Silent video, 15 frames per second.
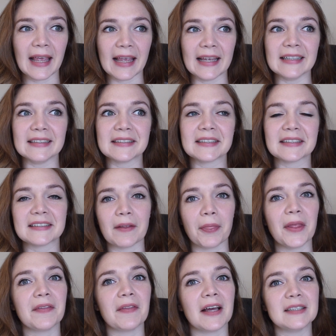is
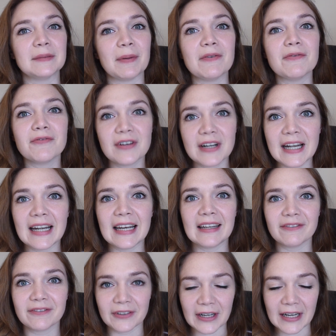something that has been
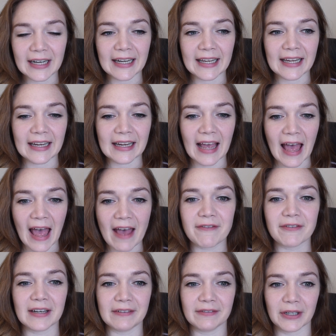really
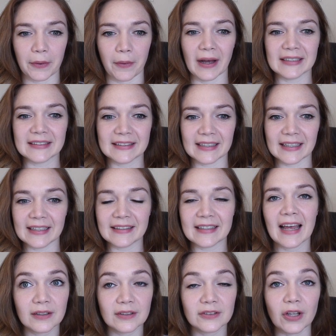heavily requested.
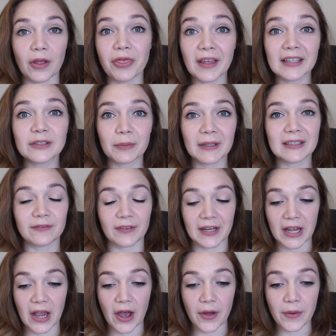So this week's
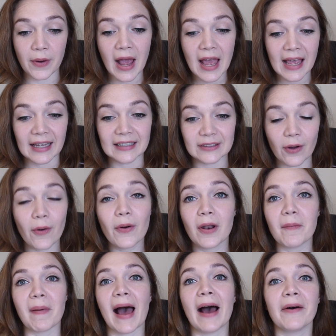video is all
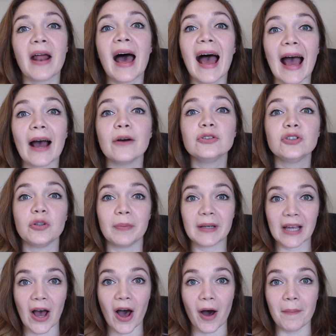about how to
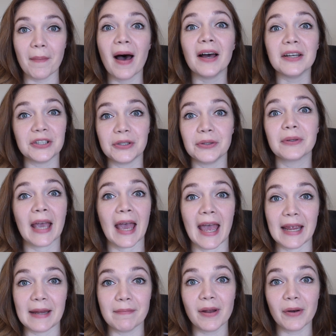become a
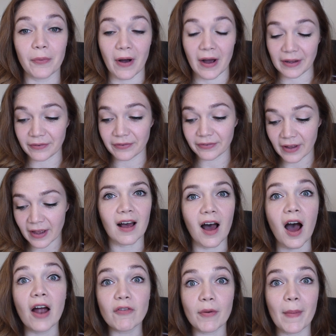UK midwife.
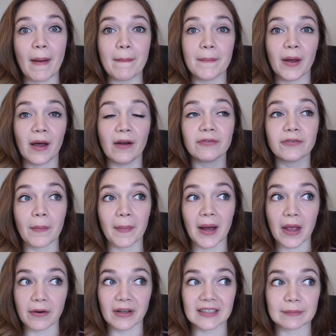I remember from
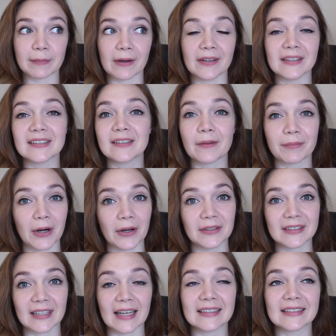my own experience the
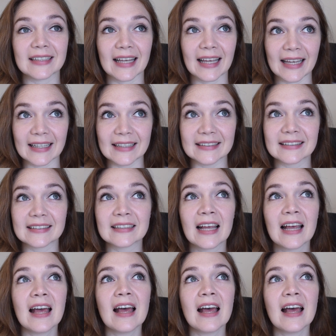process is